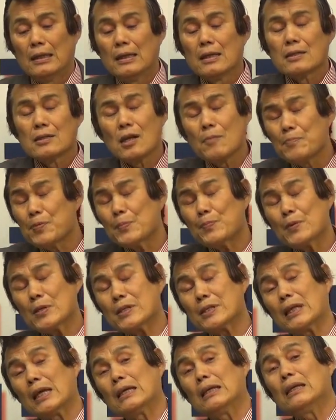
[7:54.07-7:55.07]
Some people
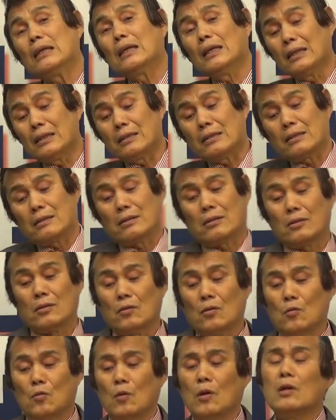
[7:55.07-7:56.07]
say it
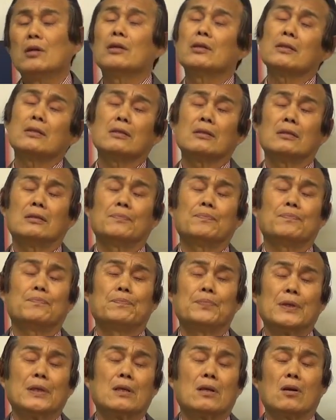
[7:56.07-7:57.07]
was
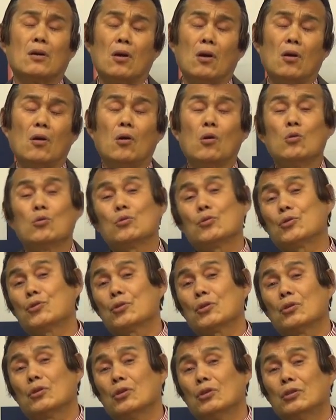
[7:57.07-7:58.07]

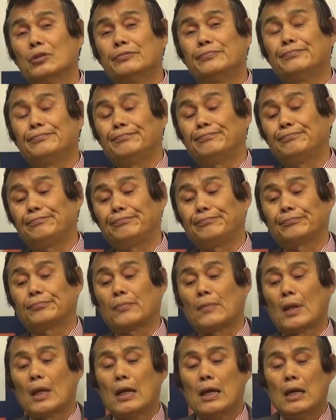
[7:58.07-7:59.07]
because
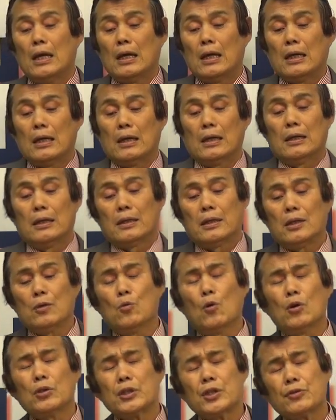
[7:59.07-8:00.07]
he
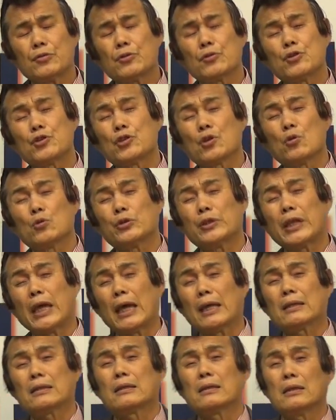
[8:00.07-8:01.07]
wanted to show
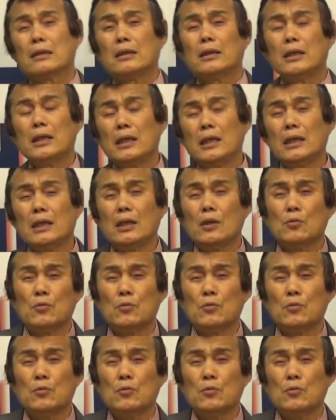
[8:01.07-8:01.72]
that he